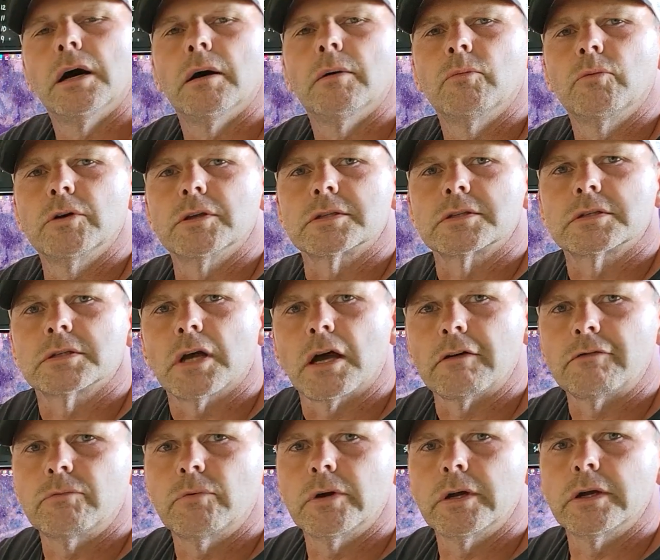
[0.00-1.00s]
with
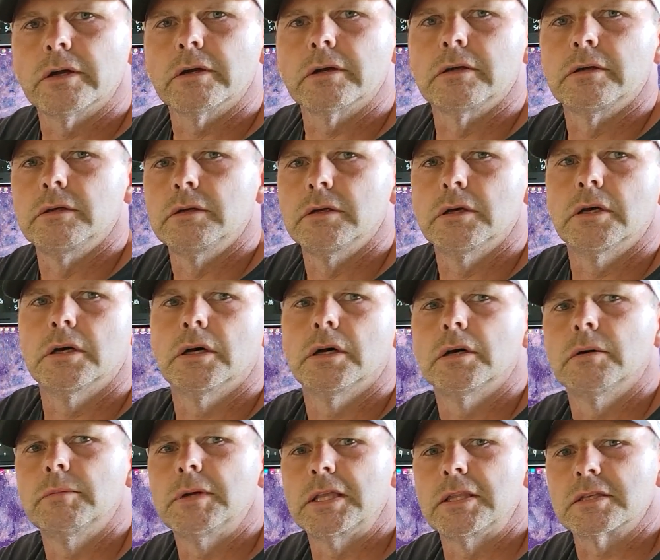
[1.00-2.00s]
software.
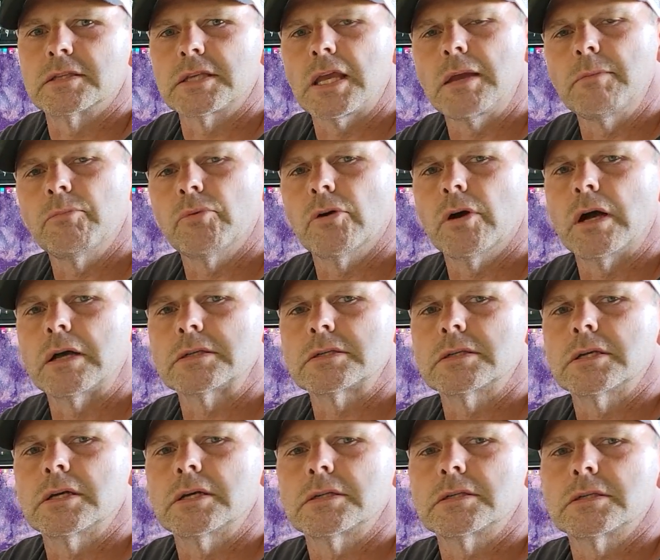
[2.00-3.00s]
In the same
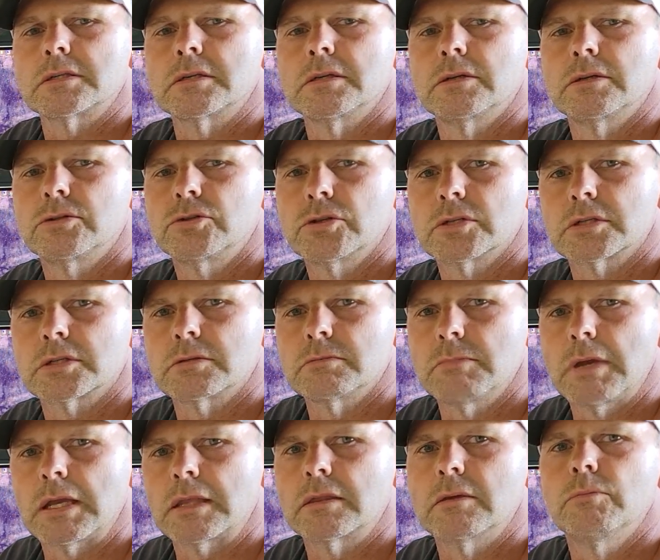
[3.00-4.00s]
process, just
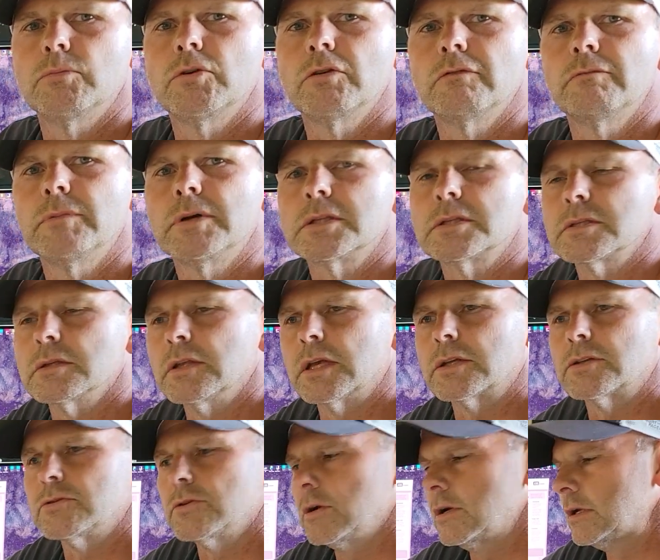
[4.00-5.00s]
make the movements
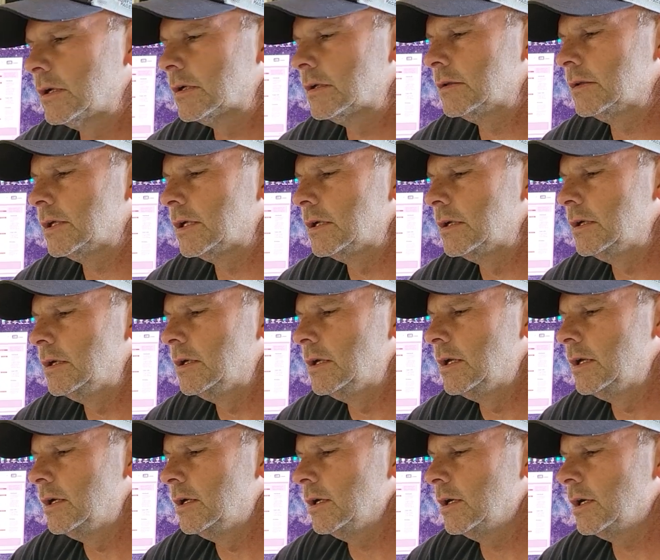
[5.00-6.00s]
electronically.
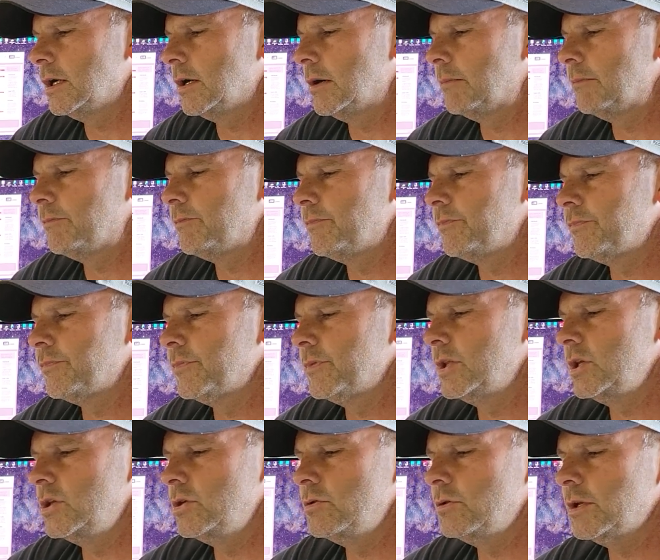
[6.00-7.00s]

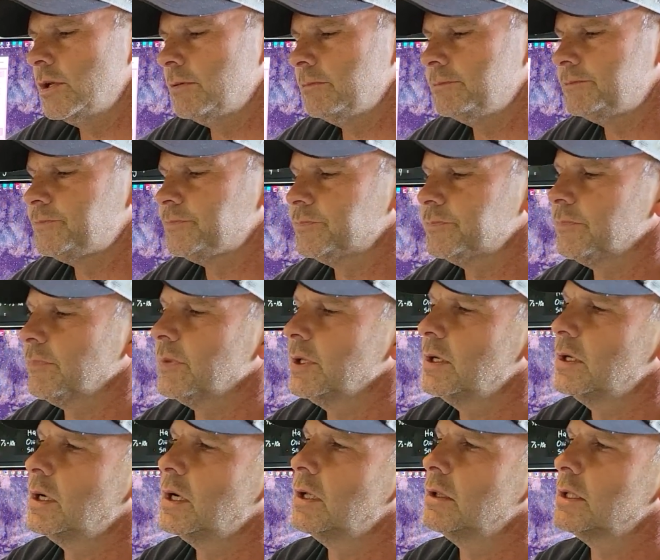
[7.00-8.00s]
The unit,
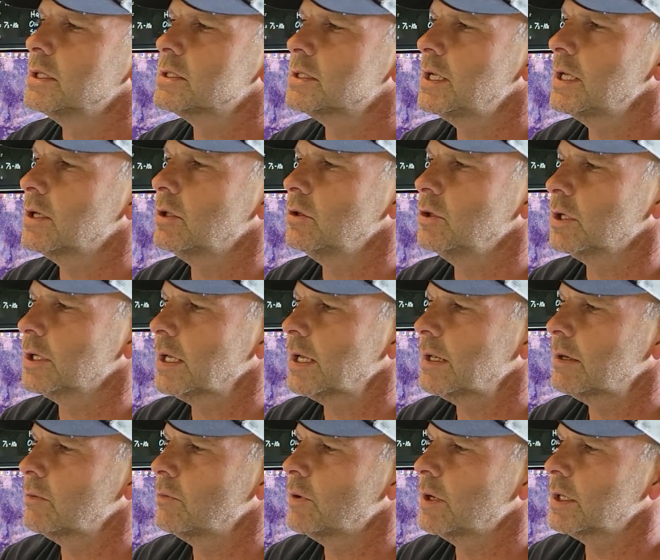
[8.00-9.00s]
let's take a look
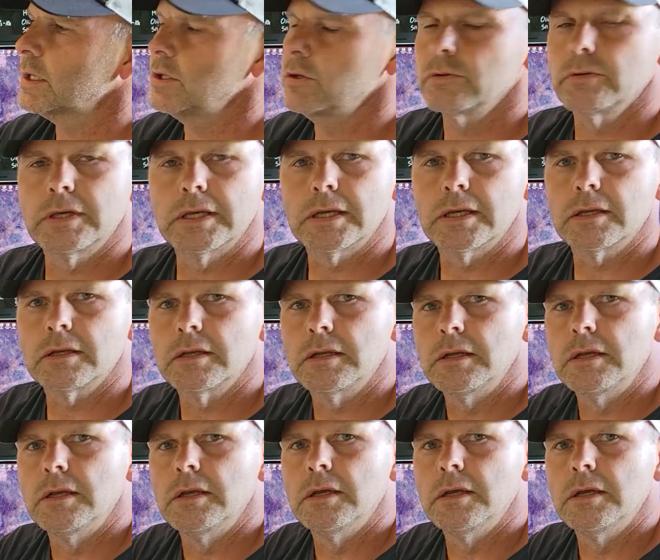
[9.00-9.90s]
at what you get